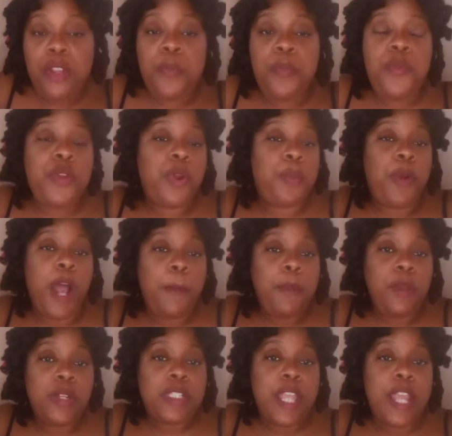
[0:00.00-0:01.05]
You're
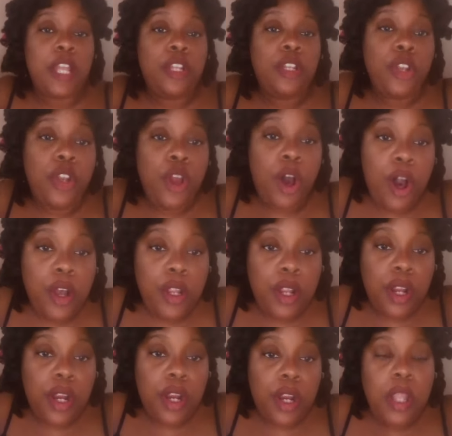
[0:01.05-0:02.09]
probably going to take
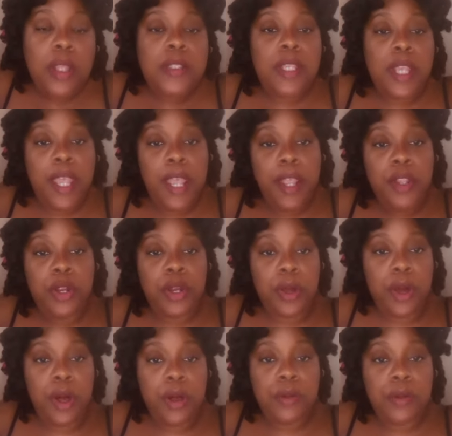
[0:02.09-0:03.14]
longer to hit your
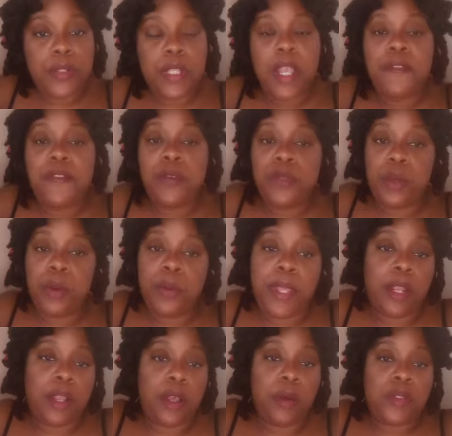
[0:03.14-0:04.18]
goals if you don't
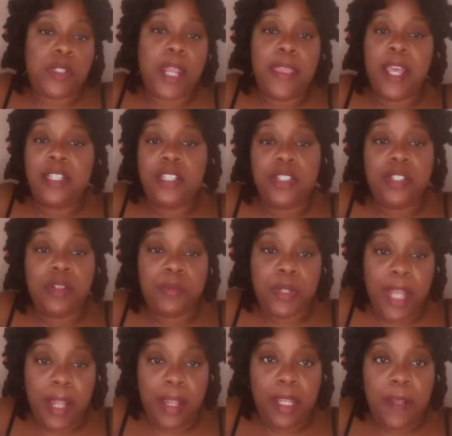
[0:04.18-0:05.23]
get a coach. And that's just the
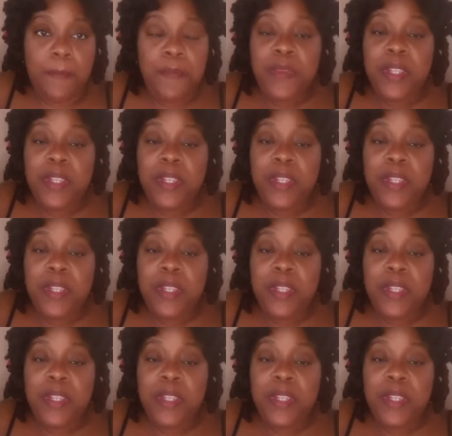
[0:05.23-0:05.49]
reality.